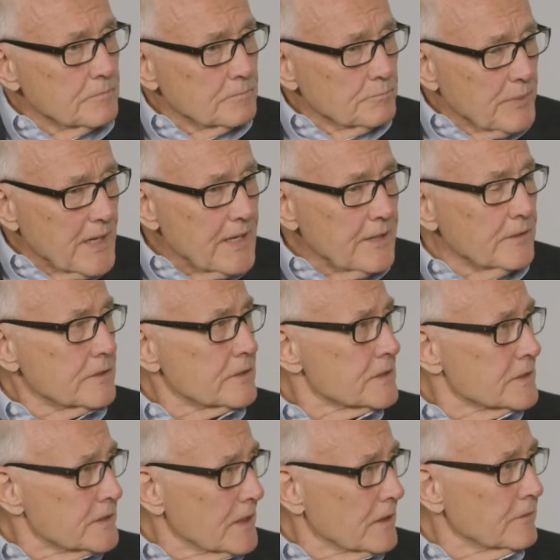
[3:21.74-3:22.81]
buyers
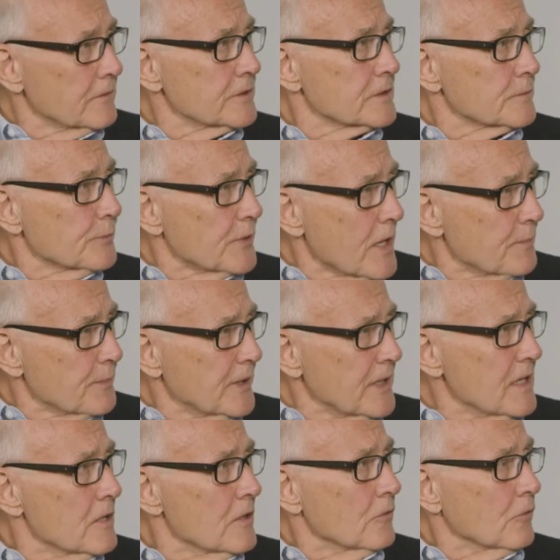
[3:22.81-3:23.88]
and sellers of
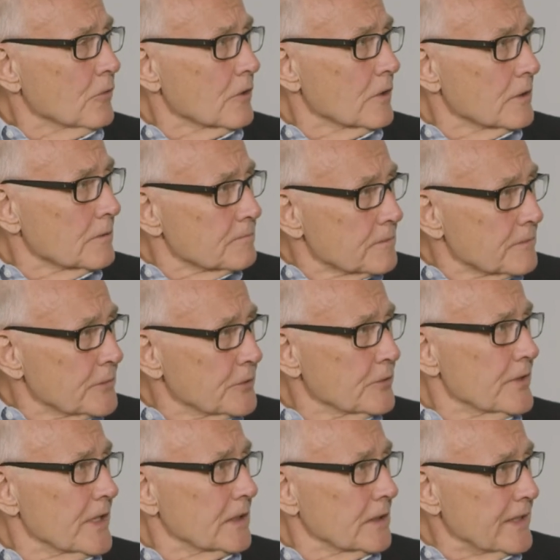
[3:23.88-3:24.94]
property, or do
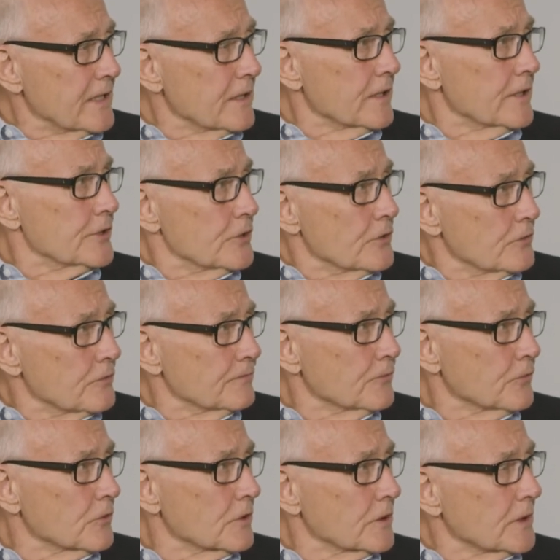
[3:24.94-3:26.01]
they lean on you
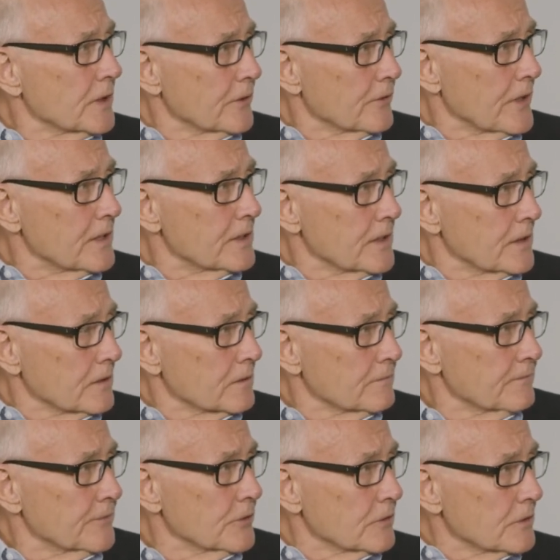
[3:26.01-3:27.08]
for a great deal of
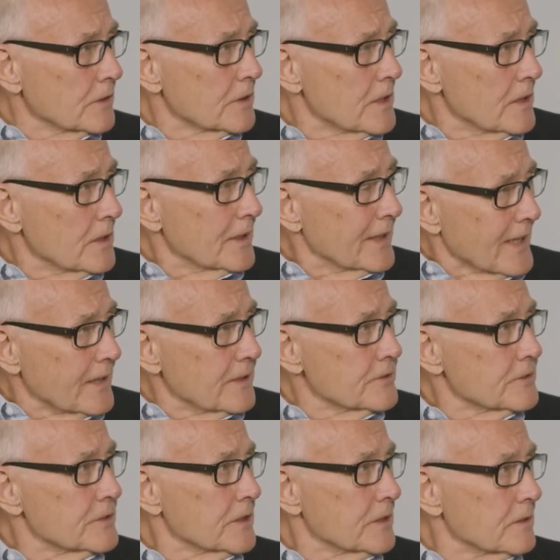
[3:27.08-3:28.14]
your
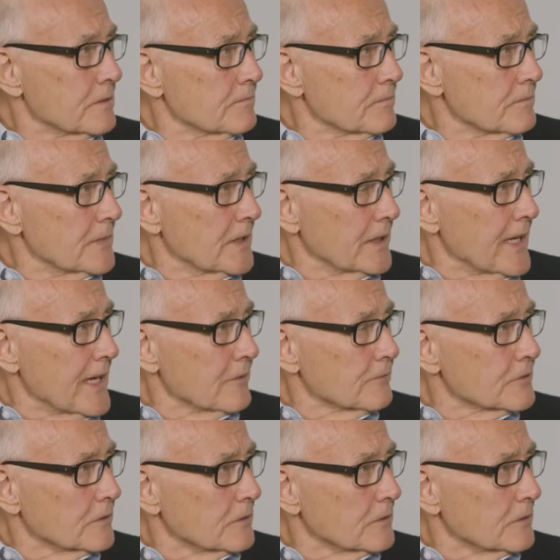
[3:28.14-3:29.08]
guidance and counsel?